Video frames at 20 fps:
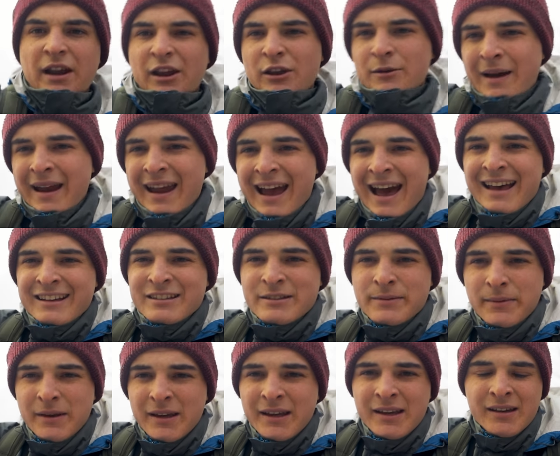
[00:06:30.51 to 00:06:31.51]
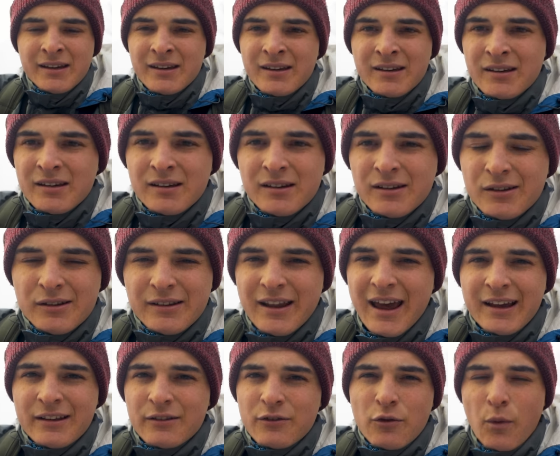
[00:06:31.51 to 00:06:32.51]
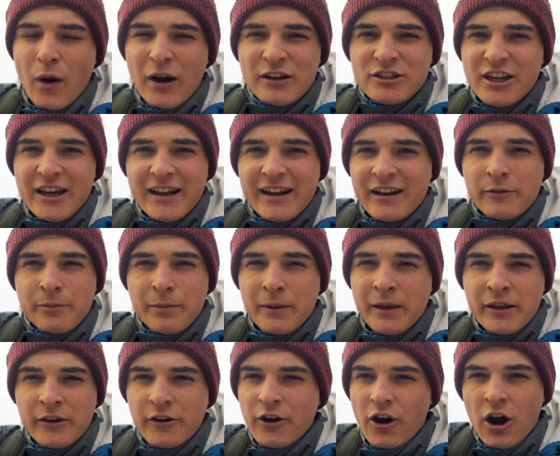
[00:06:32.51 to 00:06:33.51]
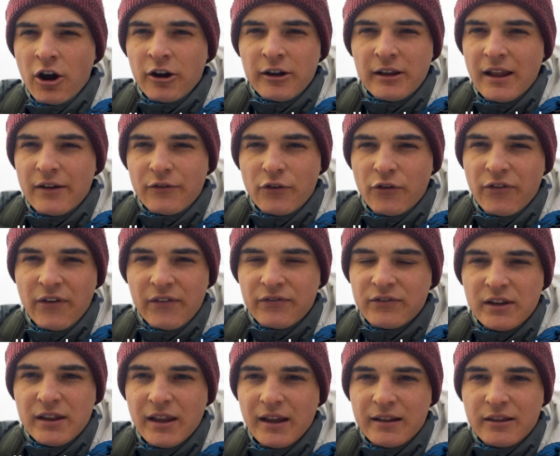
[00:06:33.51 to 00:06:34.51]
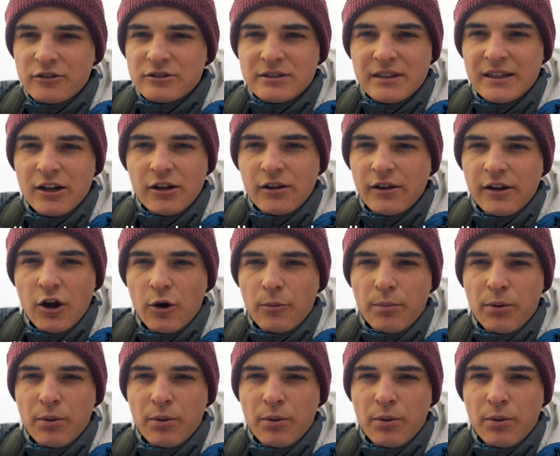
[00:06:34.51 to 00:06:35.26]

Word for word: Now you might ask me, Dax, why'd you get X P? You're already level fifty, like there's literally no